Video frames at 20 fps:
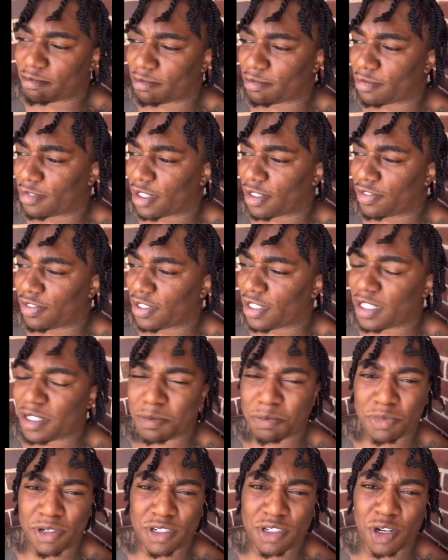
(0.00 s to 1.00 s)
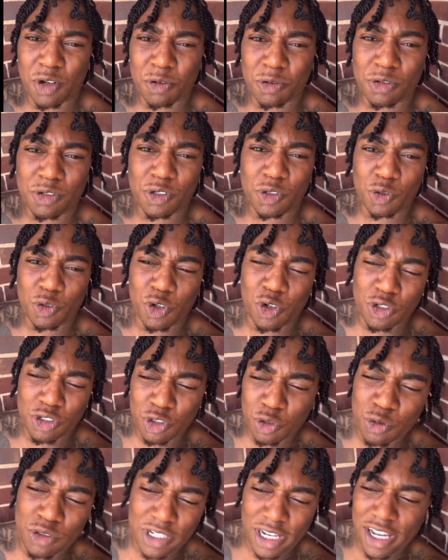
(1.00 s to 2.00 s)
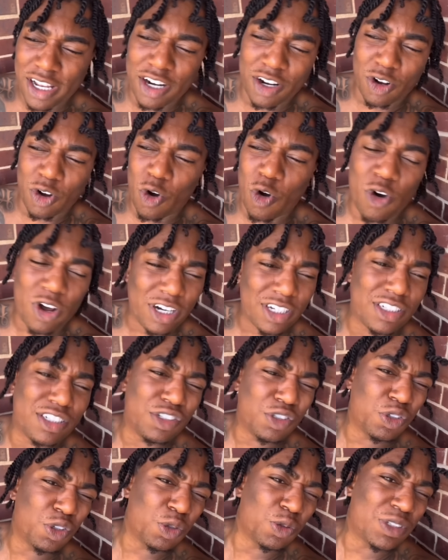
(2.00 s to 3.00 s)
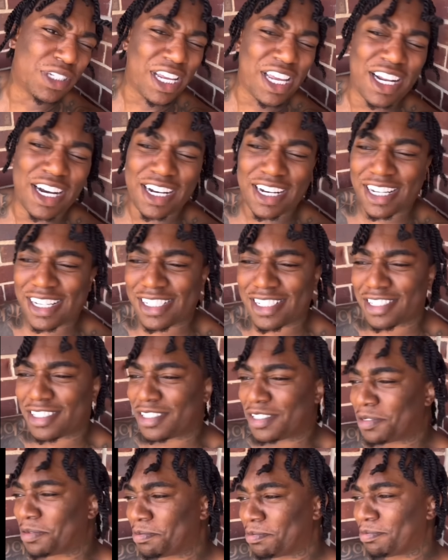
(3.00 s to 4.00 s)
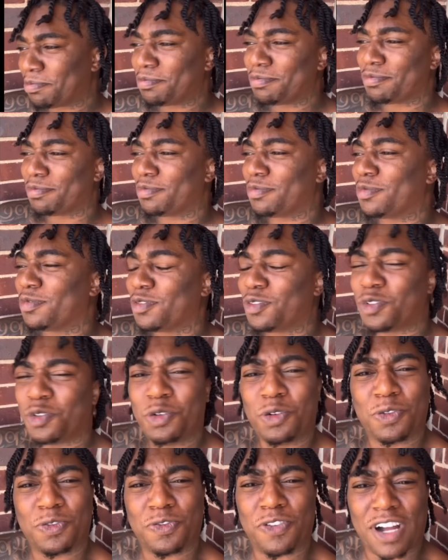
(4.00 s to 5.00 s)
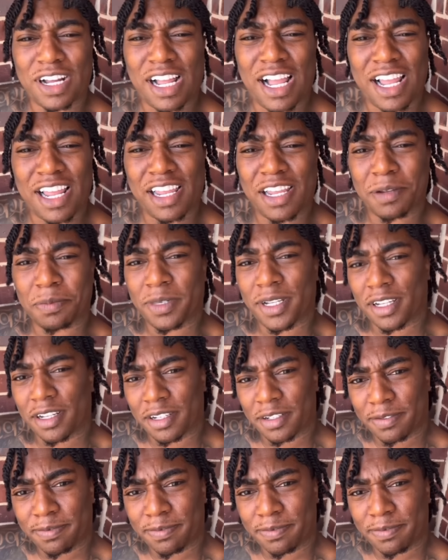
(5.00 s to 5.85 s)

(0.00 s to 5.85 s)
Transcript: If he ain't book no Louisiana artists, Louisiana legends. Who the f*** am there?